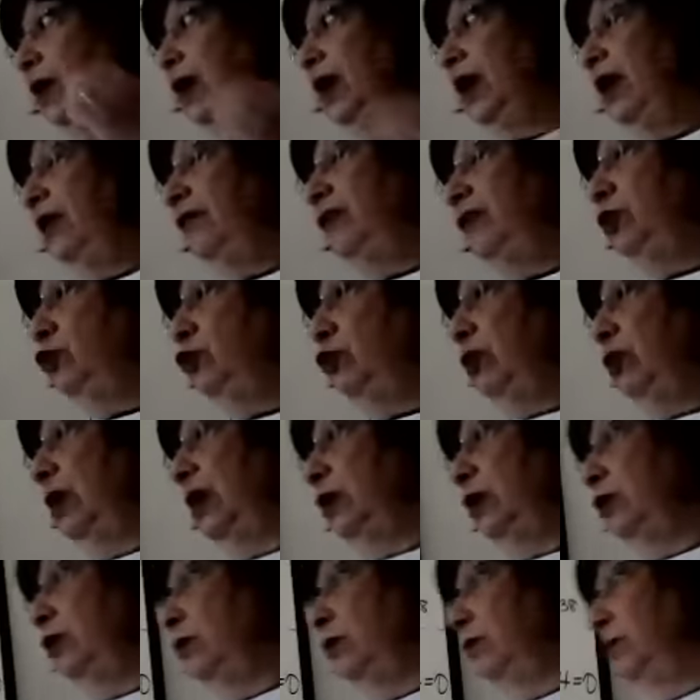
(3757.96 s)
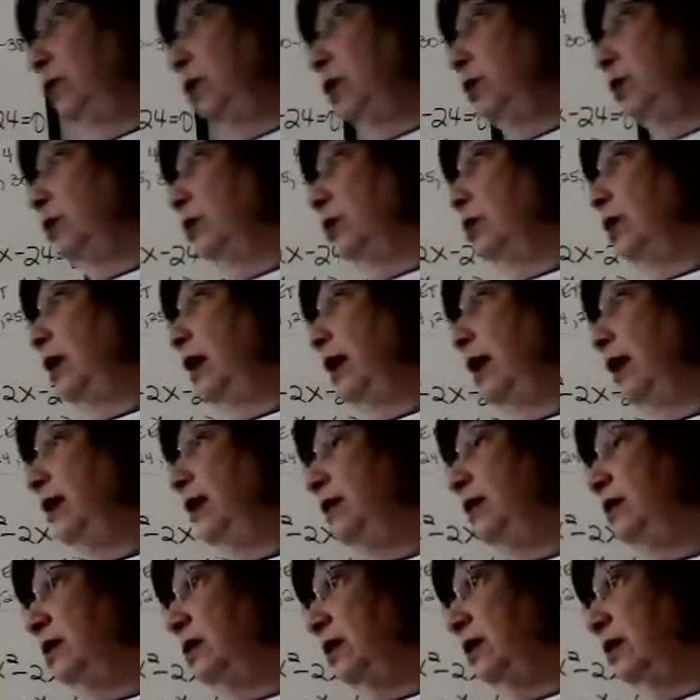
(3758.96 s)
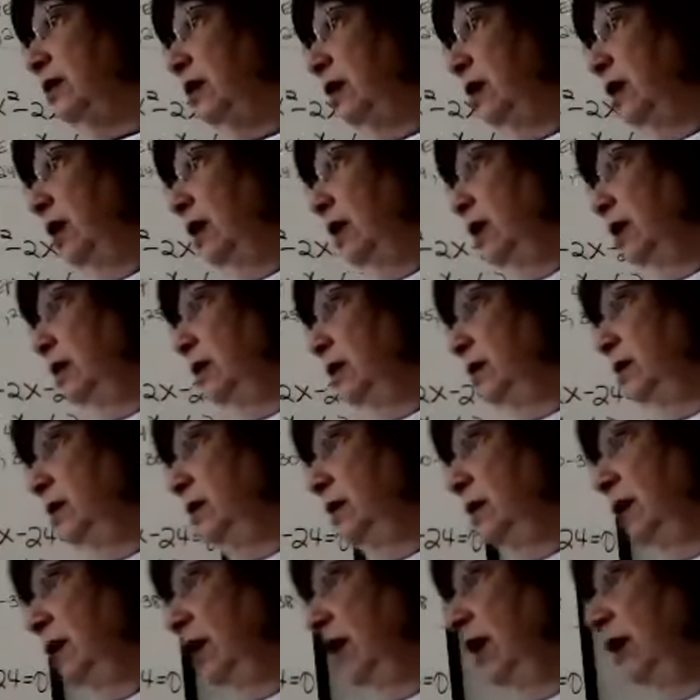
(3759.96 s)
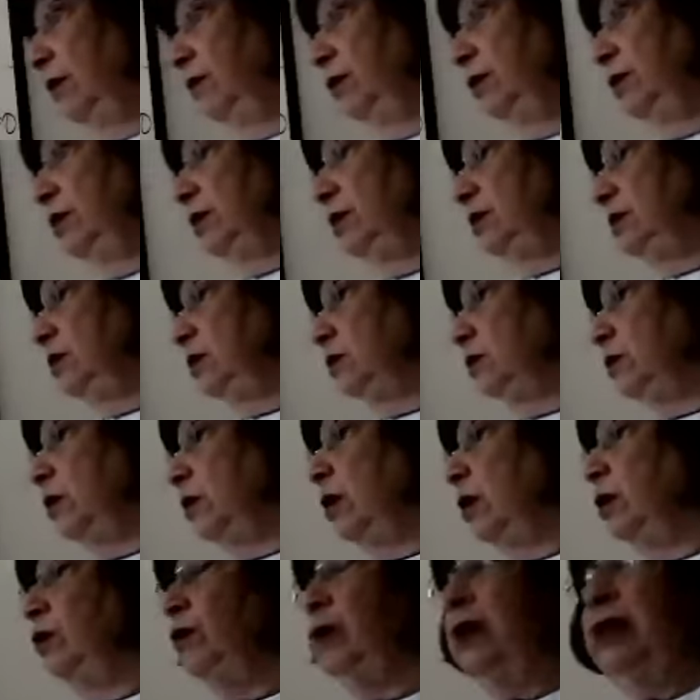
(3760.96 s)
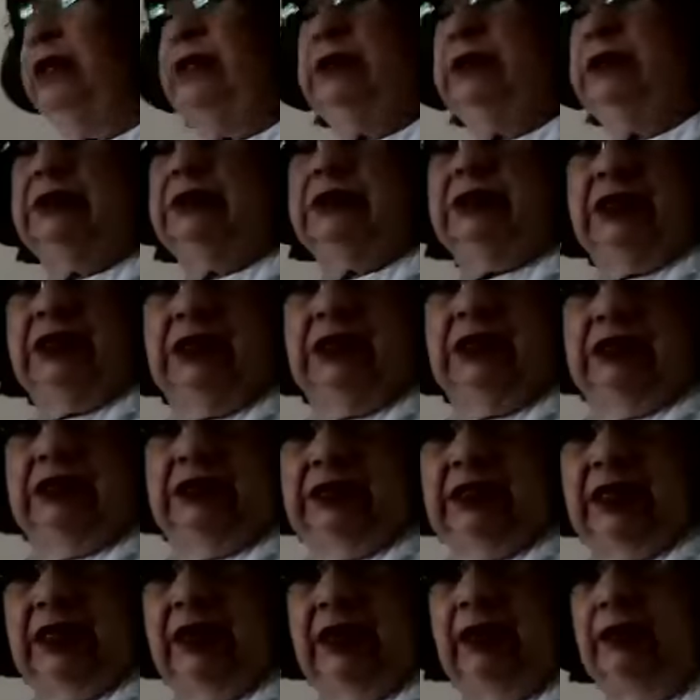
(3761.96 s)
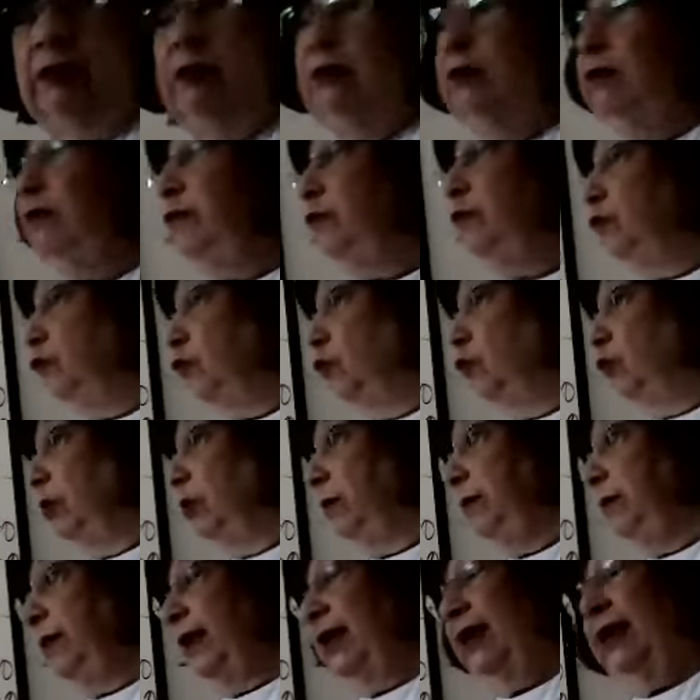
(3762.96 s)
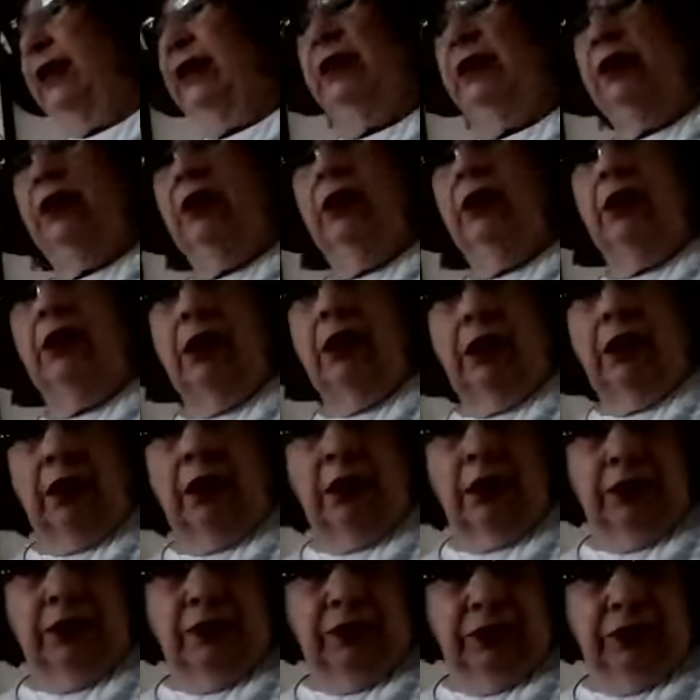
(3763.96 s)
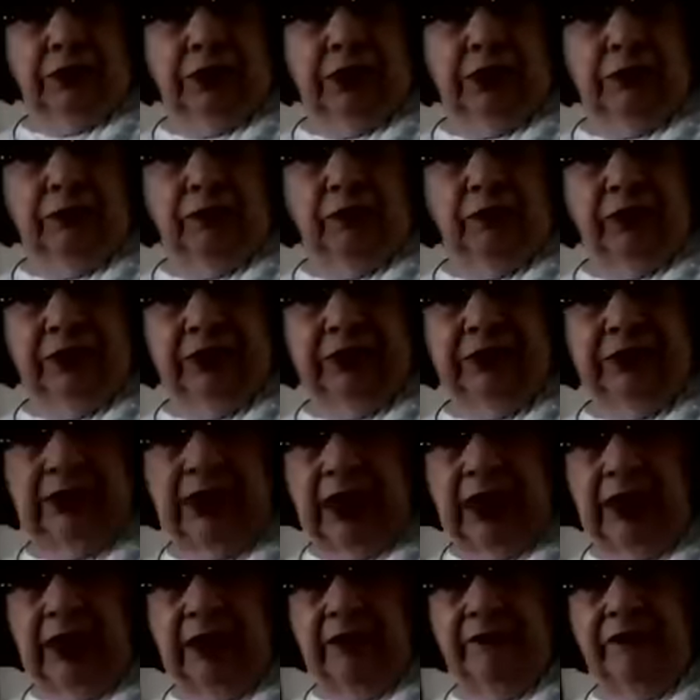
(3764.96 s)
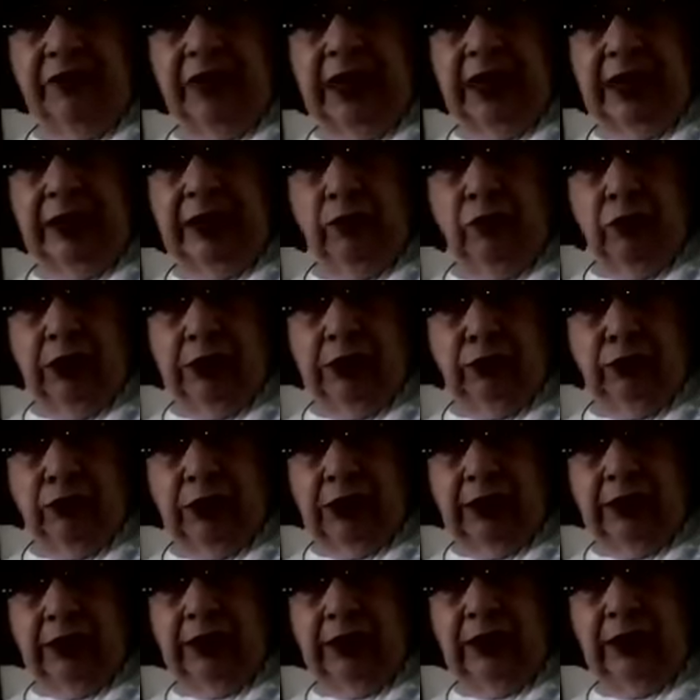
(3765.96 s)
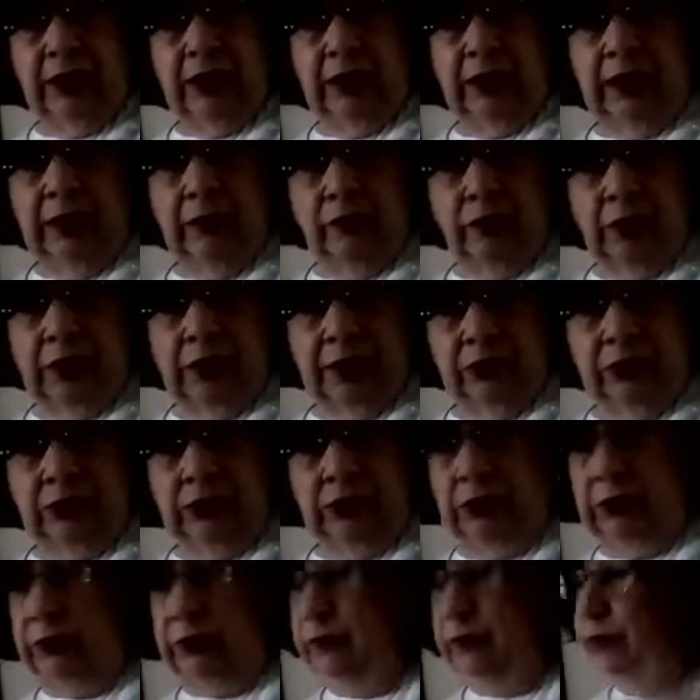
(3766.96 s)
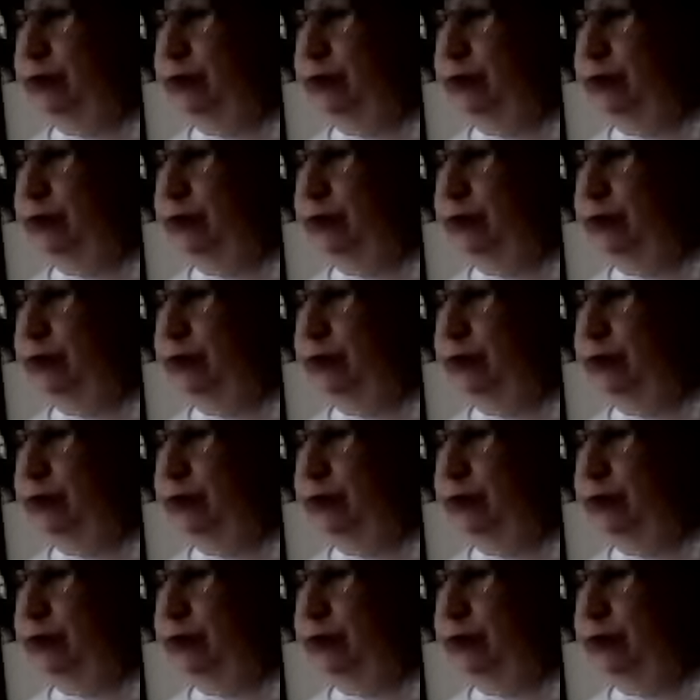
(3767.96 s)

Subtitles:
I have a trinomial and it's equal to 0. It's the standard format to solve a quadratic equation.